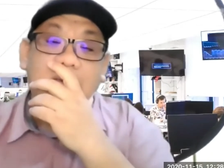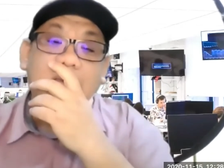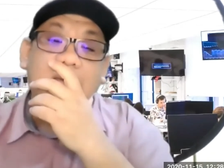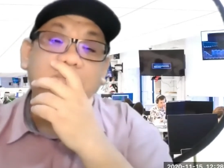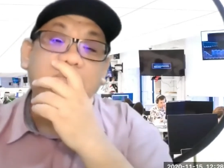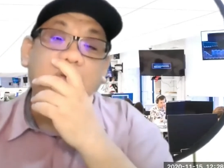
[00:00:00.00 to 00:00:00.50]

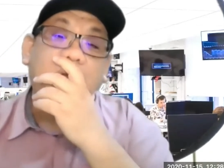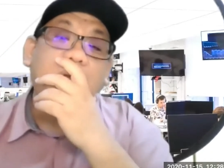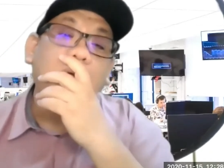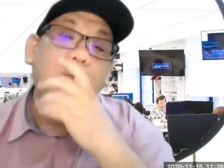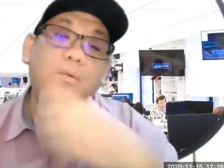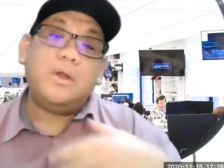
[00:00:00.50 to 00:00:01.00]
Now,
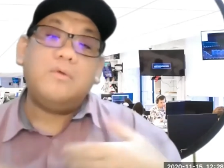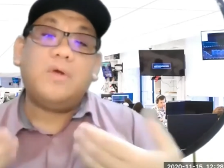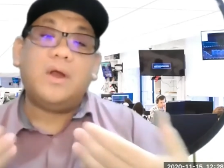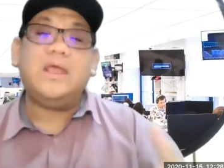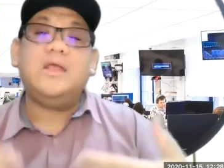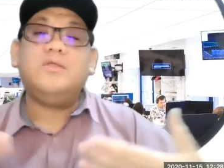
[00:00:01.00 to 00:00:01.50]
when
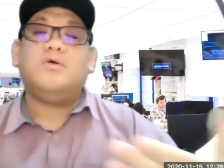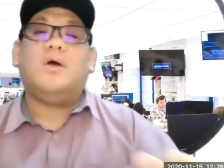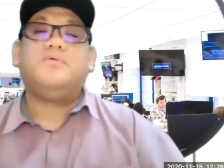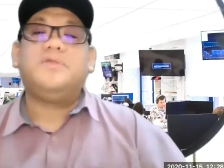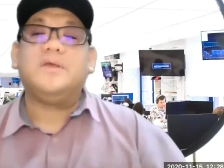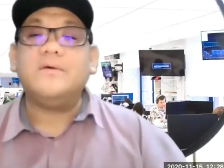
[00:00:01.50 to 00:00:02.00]
running into
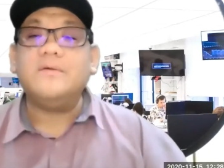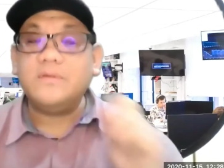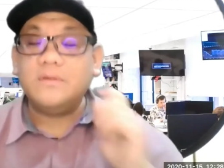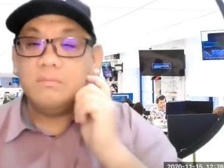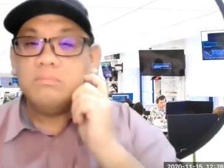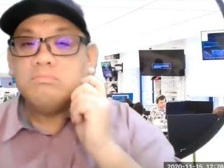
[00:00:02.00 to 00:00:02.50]

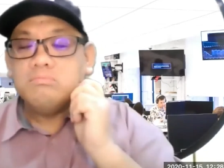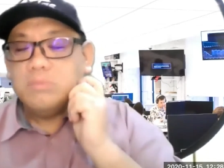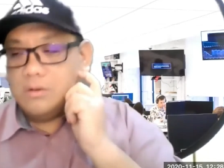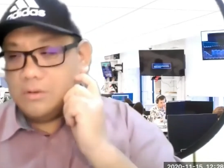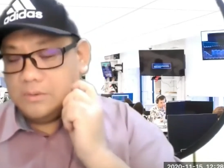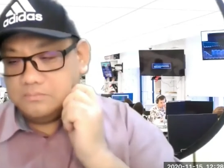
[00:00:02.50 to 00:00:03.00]
obstacles,
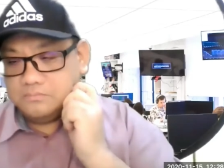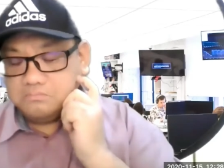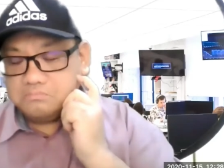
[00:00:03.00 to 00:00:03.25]
right,